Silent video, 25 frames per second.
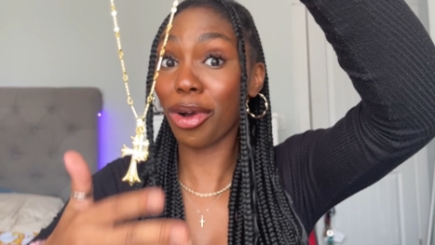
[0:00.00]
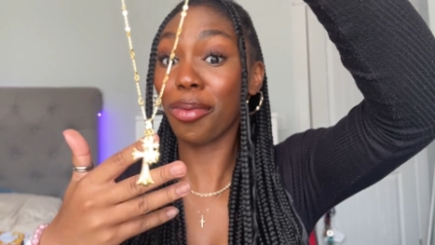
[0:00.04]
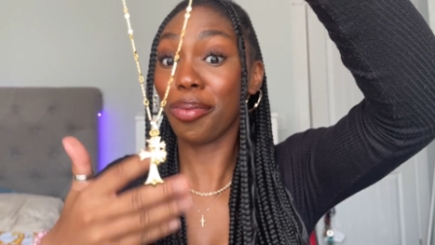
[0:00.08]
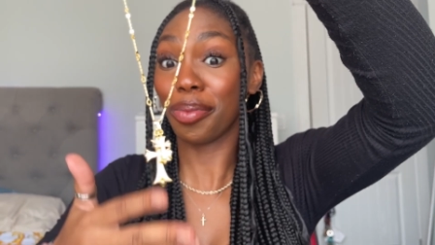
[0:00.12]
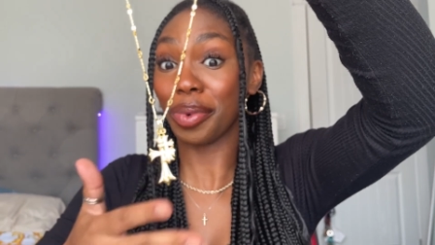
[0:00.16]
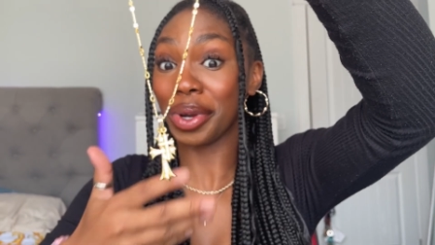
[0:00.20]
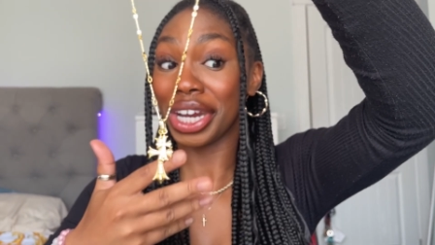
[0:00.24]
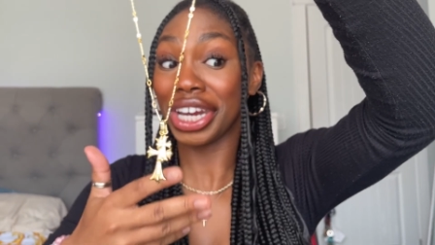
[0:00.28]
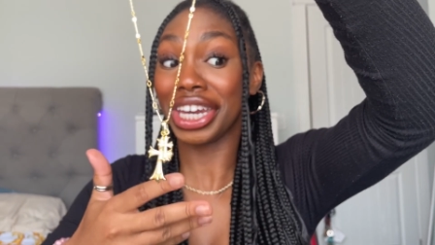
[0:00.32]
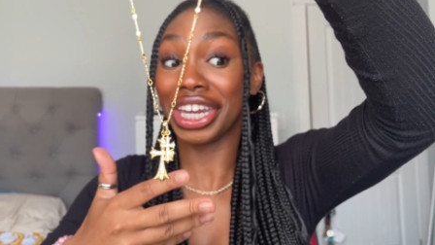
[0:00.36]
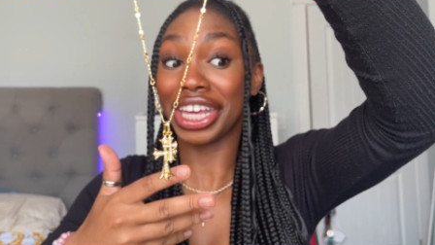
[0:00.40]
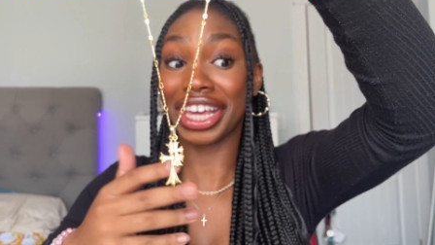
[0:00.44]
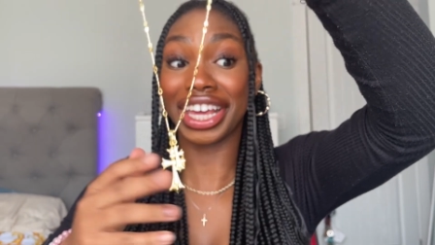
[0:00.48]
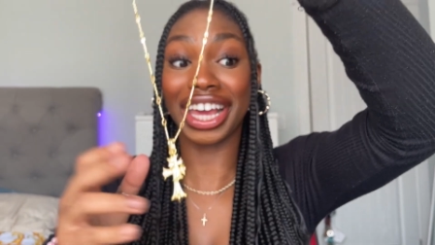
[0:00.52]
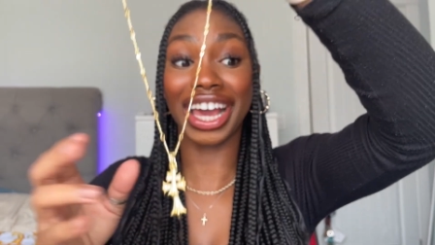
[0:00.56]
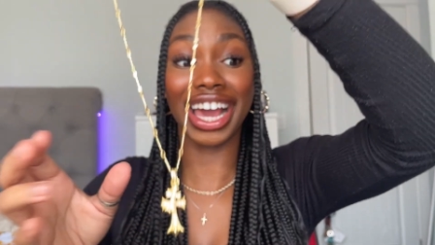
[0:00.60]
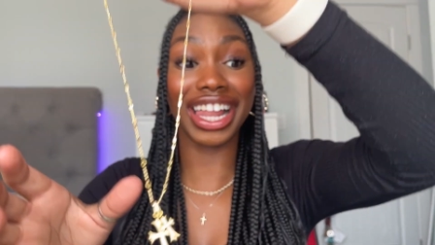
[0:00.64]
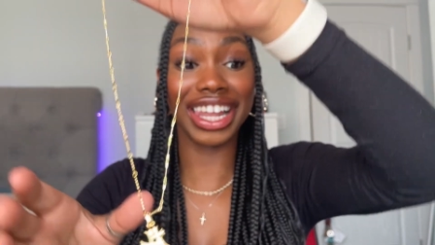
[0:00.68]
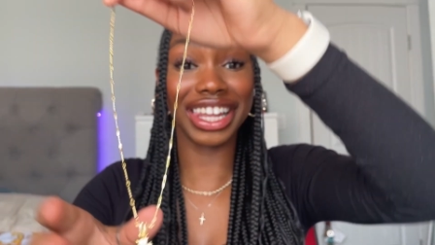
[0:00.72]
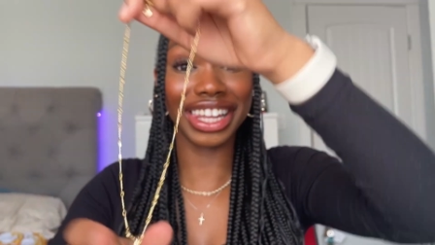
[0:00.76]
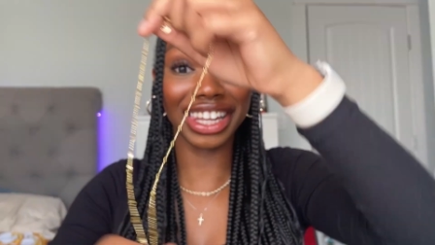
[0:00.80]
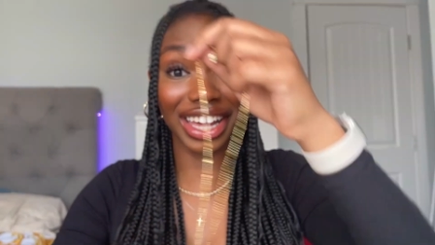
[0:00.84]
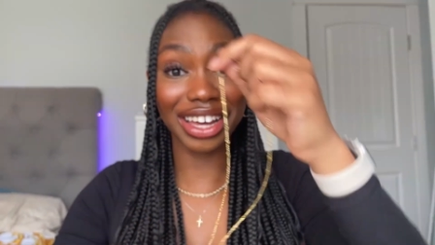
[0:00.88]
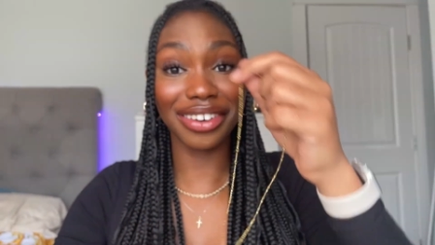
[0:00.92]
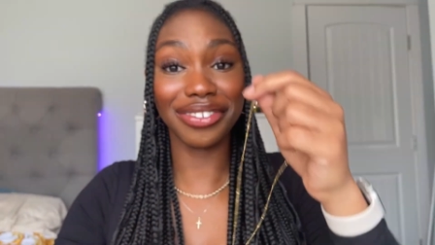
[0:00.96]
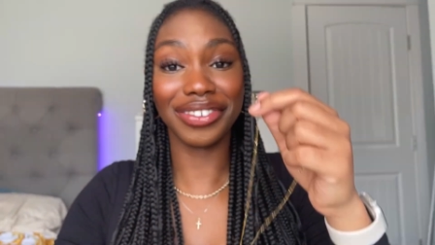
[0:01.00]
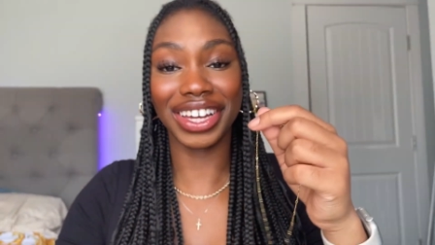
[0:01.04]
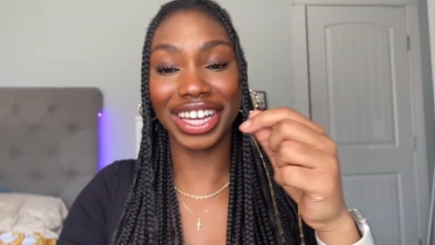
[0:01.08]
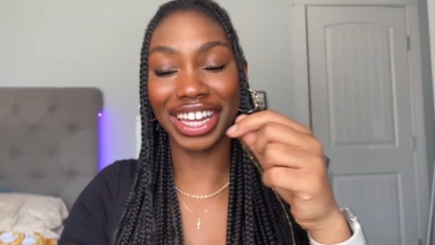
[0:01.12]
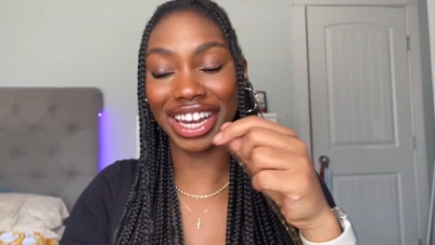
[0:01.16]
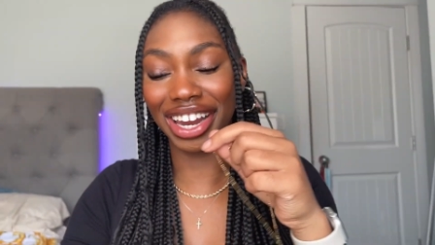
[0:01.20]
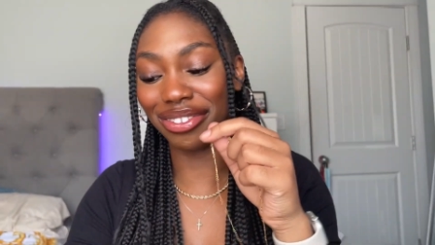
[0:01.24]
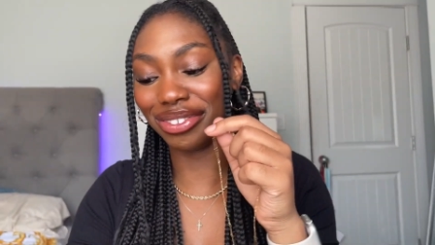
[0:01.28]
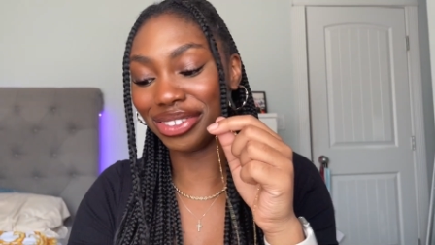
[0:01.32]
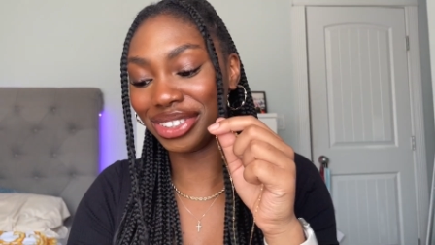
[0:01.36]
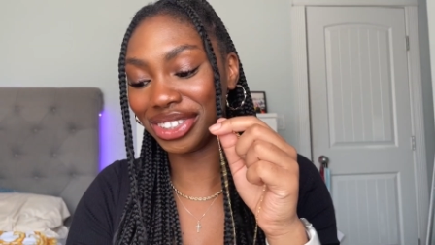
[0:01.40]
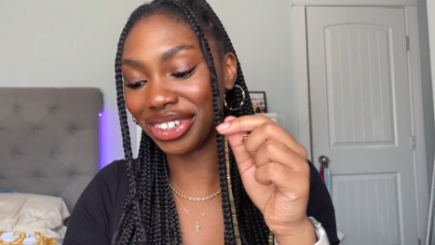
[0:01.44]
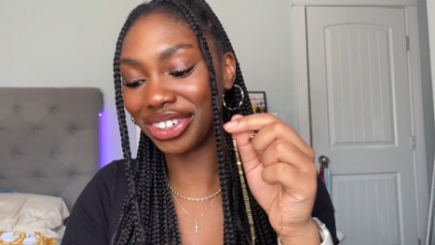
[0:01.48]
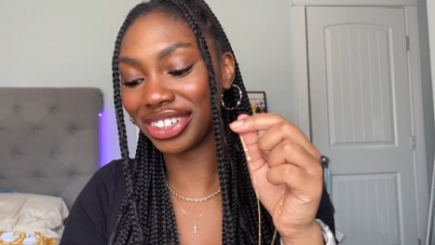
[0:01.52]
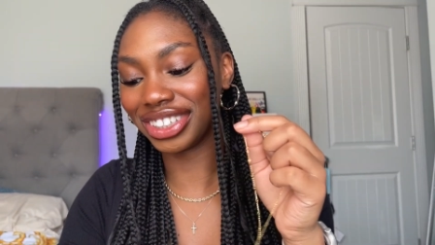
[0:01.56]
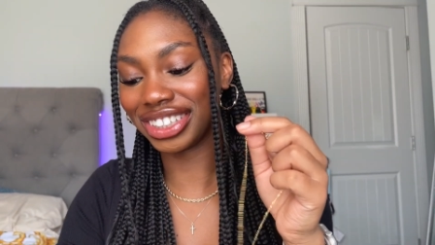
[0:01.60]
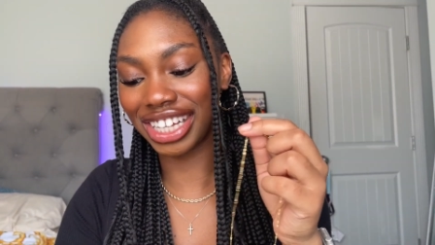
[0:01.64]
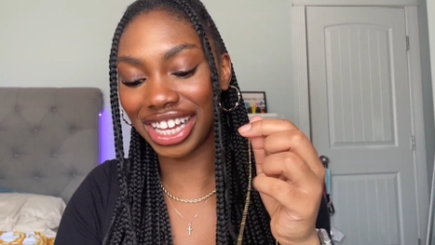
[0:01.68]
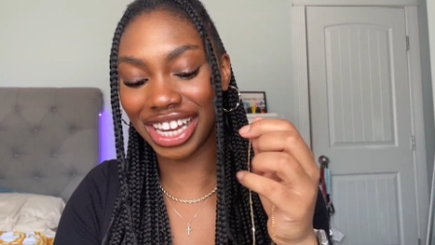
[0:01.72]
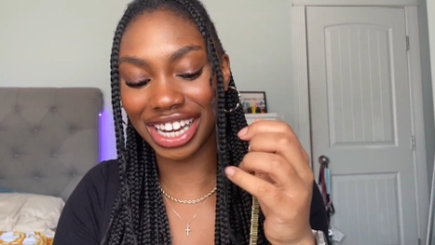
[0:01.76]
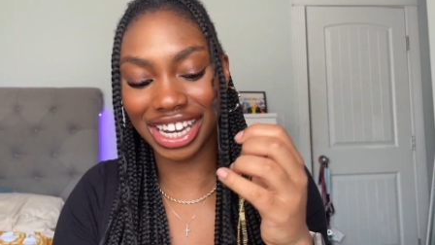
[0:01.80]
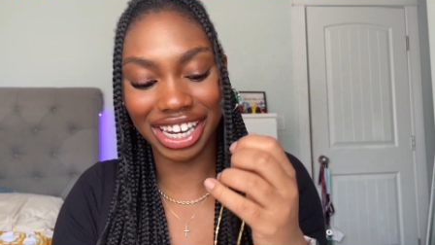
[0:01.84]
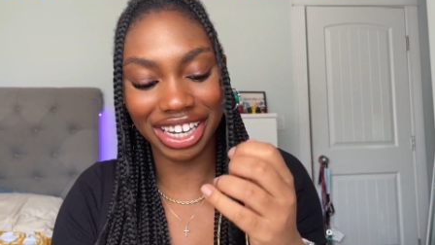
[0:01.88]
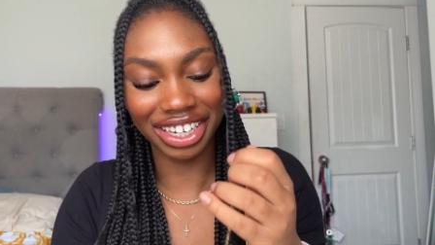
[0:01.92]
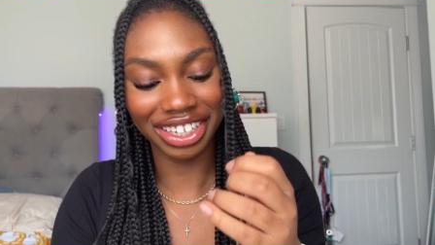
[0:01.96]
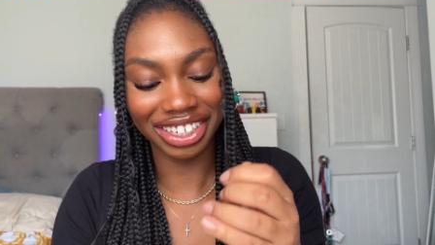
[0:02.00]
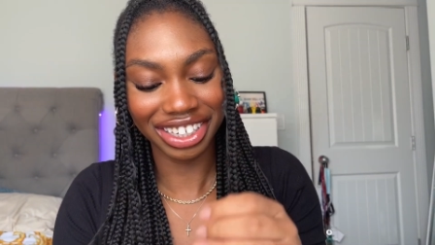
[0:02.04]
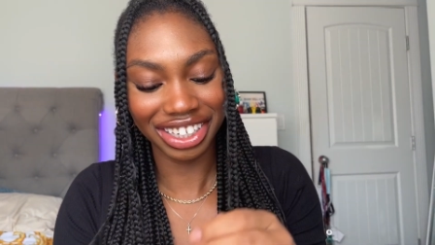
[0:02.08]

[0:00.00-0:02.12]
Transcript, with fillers: pretty. I love it. I'm so excited.